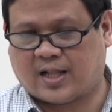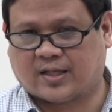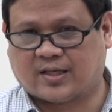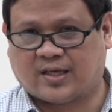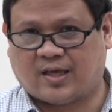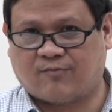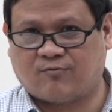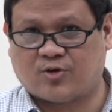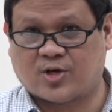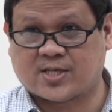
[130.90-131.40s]
I'll
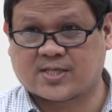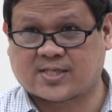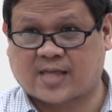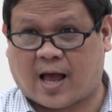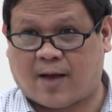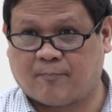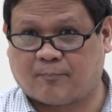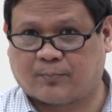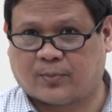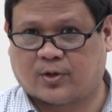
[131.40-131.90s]
give you a
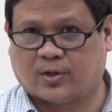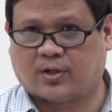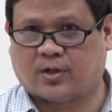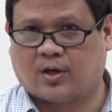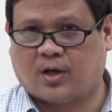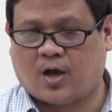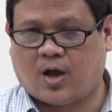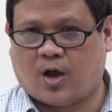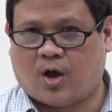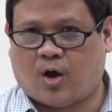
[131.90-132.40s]

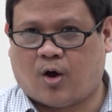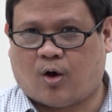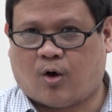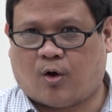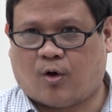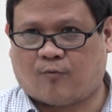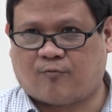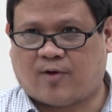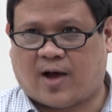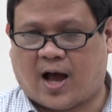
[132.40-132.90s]
sample
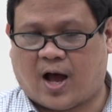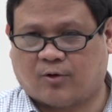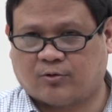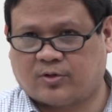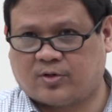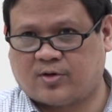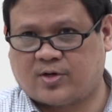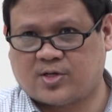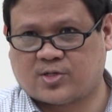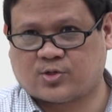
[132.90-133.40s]
of how
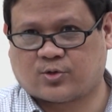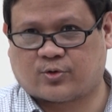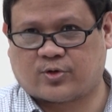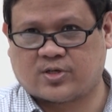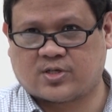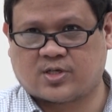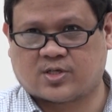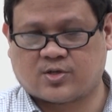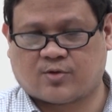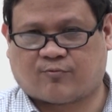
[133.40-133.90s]
the
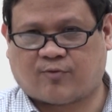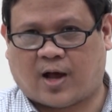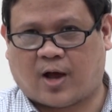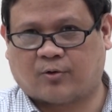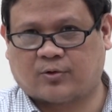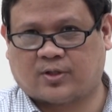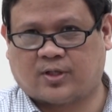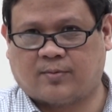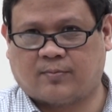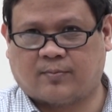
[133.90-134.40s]
resources, of
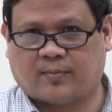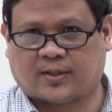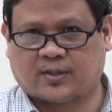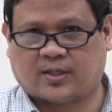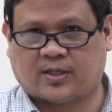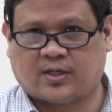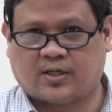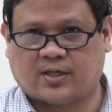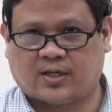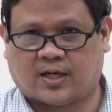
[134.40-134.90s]
how the
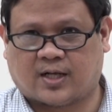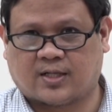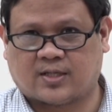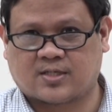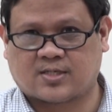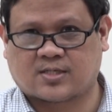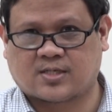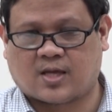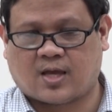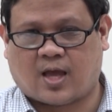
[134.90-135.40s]

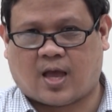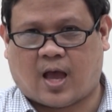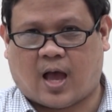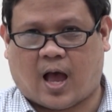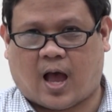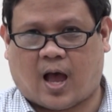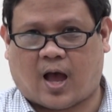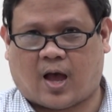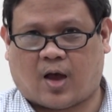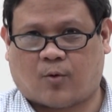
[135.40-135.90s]
materials
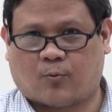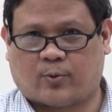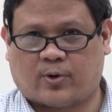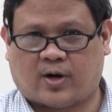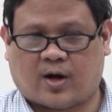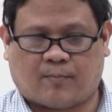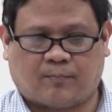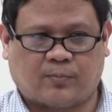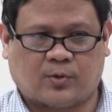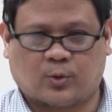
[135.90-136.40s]

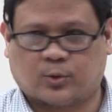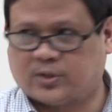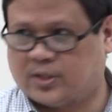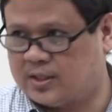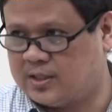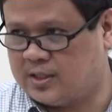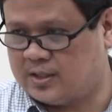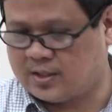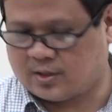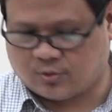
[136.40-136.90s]
were
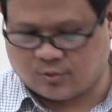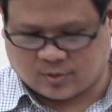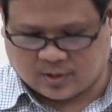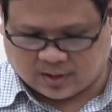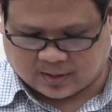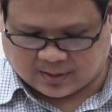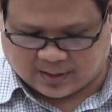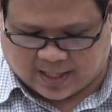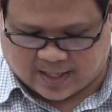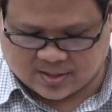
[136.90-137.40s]
uploaded in a
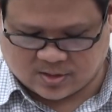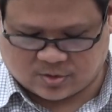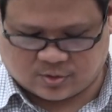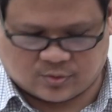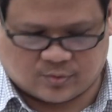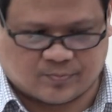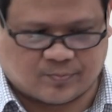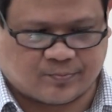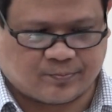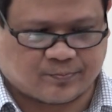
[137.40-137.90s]
Google
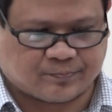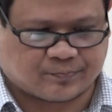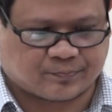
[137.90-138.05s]
Classroom.